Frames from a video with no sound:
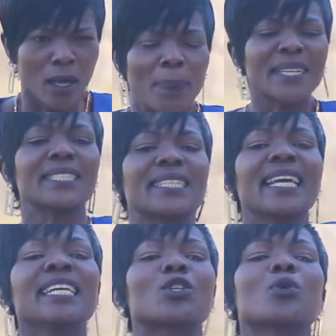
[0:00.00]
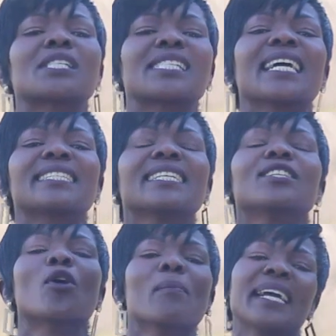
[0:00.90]
But change will start in
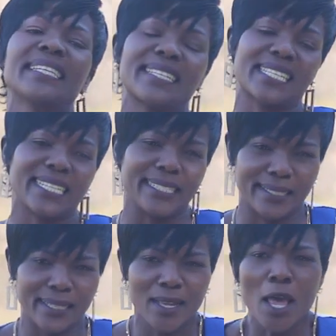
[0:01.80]
your mindset.